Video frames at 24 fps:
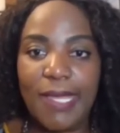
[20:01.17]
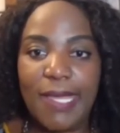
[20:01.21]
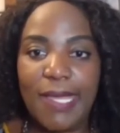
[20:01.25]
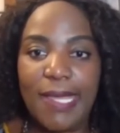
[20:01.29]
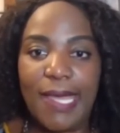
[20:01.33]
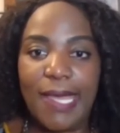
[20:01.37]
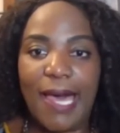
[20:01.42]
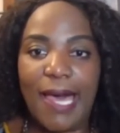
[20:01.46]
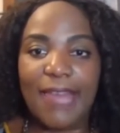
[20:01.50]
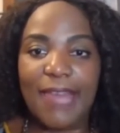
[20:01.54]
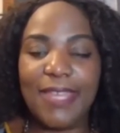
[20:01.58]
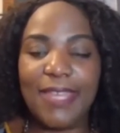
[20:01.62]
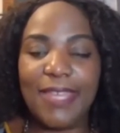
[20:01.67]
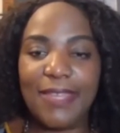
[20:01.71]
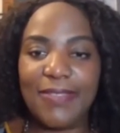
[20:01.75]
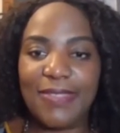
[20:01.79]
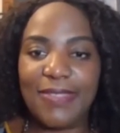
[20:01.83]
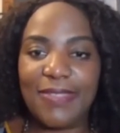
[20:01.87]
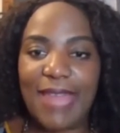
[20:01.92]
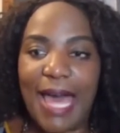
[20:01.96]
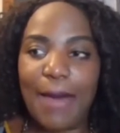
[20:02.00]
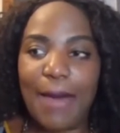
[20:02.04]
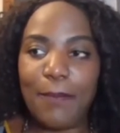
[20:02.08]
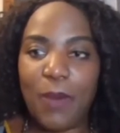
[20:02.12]
I think
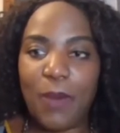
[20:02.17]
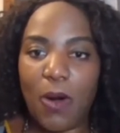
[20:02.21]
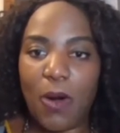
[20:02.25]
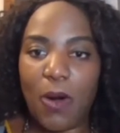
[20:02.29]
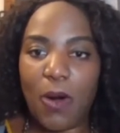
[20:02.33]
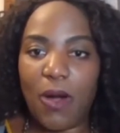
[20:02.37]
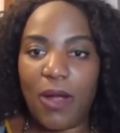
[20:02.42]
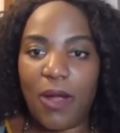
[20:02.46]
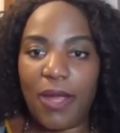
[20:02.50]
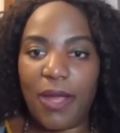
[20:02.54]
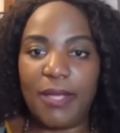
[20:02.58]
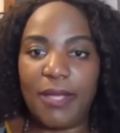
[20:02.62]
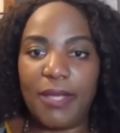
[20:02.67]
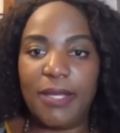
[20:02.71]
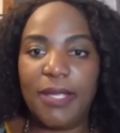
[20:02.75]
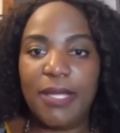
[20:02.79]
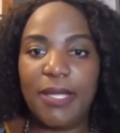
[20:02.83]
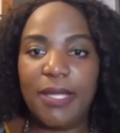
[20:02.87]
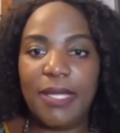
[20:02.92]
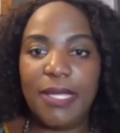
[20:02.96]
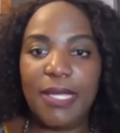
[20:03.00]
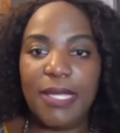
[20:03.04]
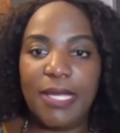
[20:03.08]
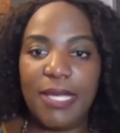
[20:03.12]
that part
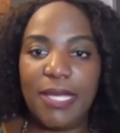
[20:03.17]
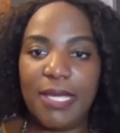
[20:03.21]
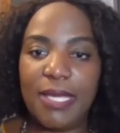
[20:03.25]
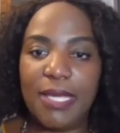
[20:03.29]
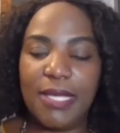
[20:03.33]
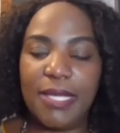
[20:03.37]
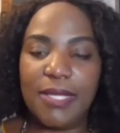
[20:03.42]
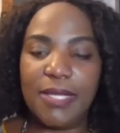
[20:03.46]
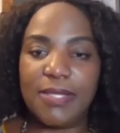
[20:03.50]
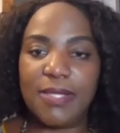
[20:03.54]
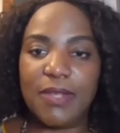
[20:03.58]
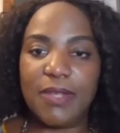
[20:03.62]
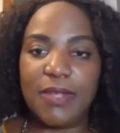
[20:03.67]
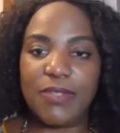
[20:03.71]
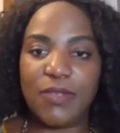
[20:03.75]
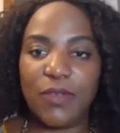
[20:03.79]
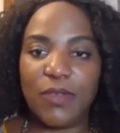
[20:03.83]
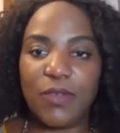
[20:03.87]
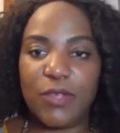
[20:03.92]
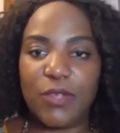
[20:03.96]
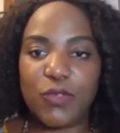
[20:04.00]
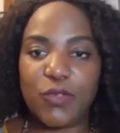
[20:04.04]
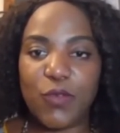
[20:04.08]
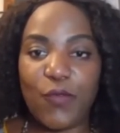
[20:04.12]
is there's
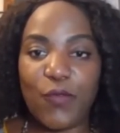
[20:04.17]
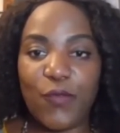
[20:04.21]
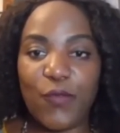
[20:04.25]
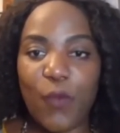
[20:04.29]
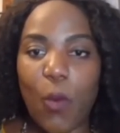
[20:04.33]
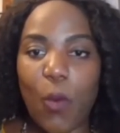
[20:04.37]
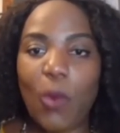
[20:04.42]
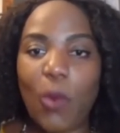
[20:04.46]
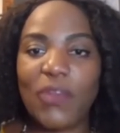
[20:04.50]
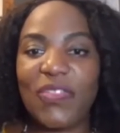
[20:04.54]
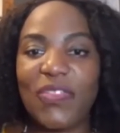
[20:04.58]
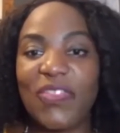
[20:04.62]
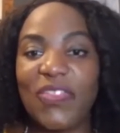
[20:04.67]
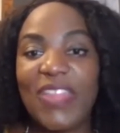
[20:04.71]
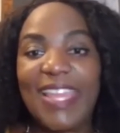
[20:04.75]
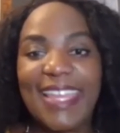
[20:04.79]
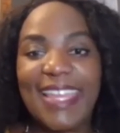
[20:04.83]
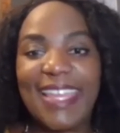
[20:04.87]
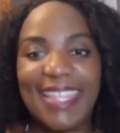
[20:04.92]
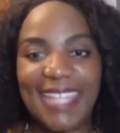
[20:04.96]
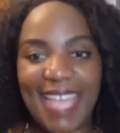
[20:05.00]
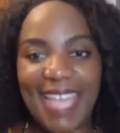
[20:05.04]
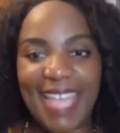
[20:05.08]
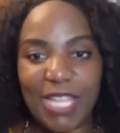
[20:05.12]
a forward
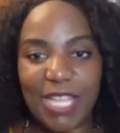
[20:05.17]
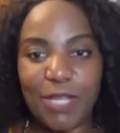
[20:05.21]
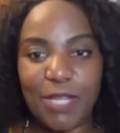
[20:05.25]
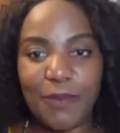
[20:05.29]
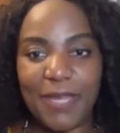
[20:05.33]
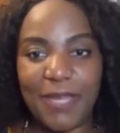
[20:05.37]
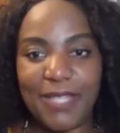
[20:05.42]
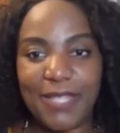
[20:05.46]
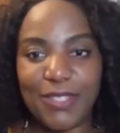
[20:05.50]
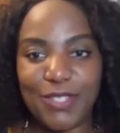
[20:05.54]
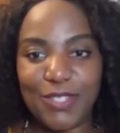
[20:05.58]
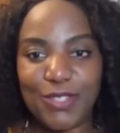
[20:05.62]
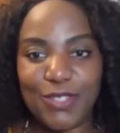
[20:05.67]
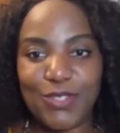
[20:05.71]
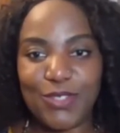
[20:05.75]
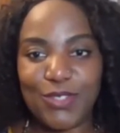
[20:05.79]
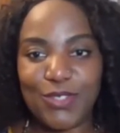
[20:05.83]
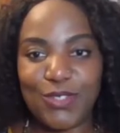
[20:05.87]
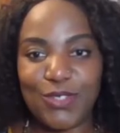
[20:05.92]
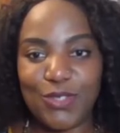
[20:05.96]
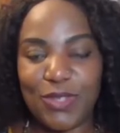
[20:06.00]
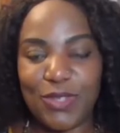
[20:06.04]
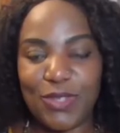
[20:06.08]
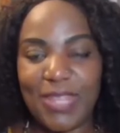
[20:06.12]
thinking element
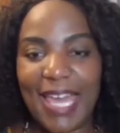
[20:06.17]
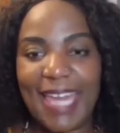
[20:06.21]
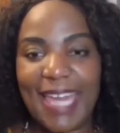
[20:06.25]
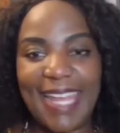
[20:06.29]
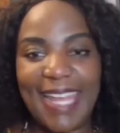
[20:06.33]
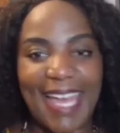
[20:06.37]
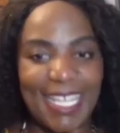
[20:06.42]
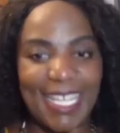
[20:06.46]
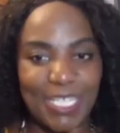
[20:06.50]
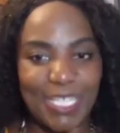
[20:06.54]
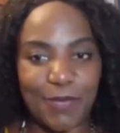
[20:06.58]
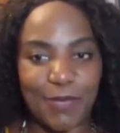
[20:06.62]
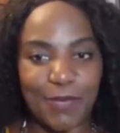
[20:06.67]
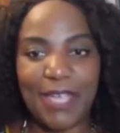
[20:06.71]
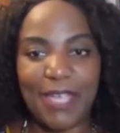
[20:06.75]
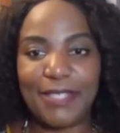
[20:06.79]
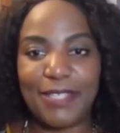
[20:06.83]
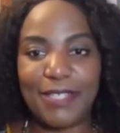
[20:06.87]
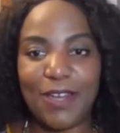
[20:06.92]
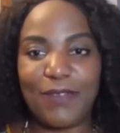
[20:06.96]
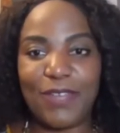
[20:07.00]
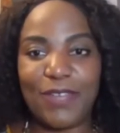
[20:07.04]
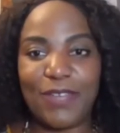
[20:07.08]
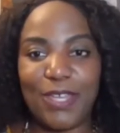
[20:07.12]
to that
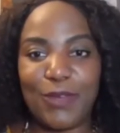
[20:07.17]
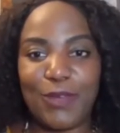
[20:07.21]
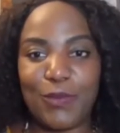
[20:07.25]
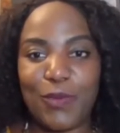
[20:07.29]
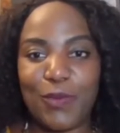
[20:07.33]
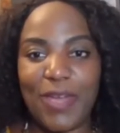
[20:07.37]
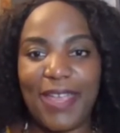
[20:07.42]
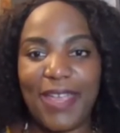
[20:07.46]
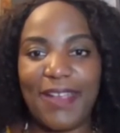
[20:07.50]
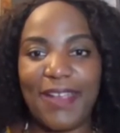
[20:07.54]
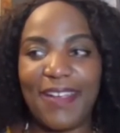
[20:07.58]
aspect of it, where